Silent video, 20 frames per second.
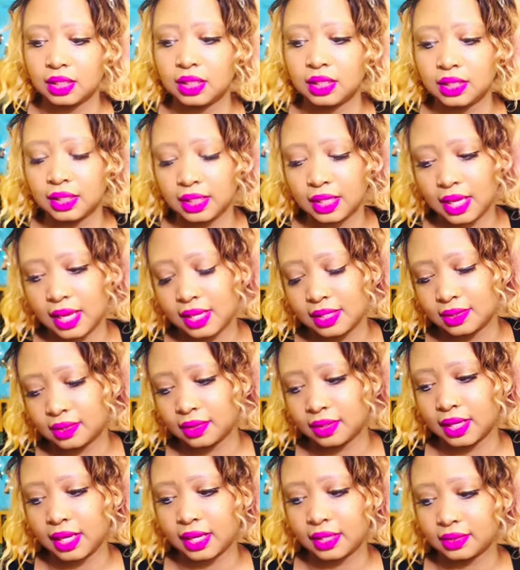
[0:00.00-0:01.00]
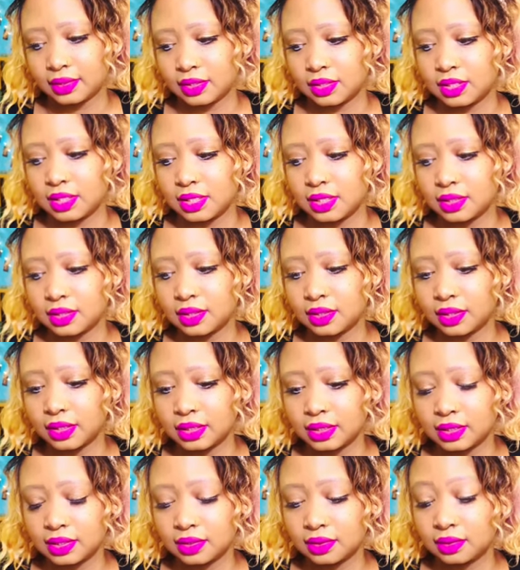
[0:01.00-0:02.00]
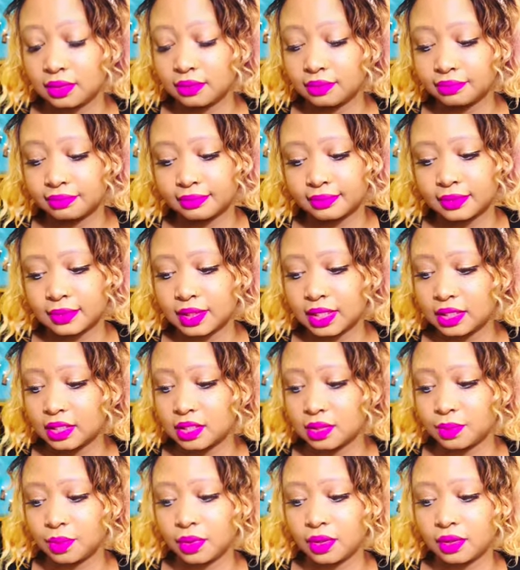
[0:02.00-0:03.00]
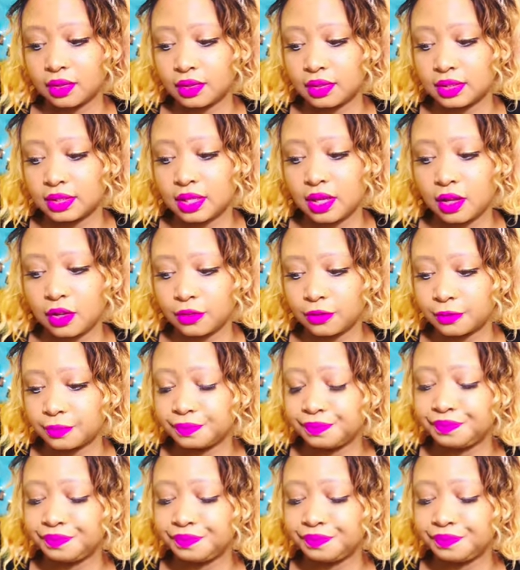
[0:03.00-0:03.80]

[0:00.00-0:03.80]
Yes, okay, so she's going to say she's working on herself.